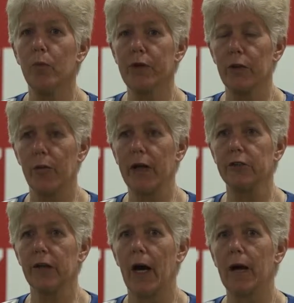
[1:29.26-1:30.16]
with the
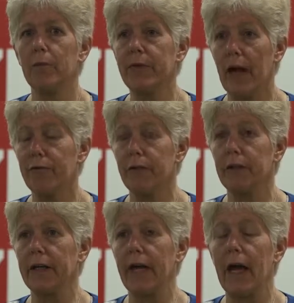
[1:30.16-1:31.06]
right side, I'm
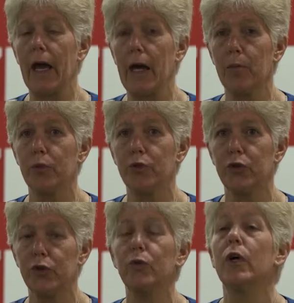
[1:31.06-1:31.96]
definitely able
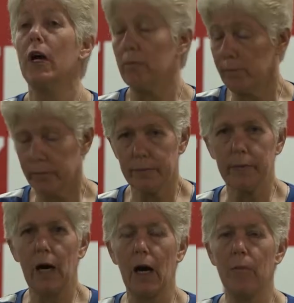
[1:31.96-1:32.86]
to
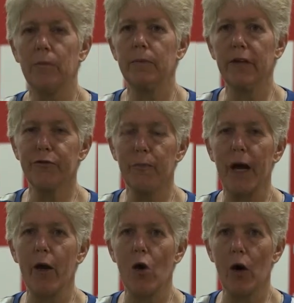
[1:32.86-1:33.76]
lift
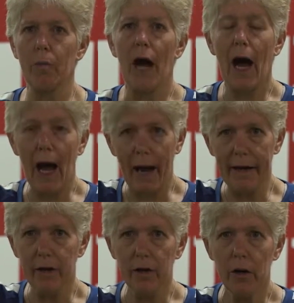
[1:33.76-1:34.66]
my arm
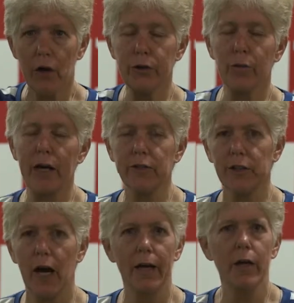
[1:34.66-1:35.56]
higher on the right side,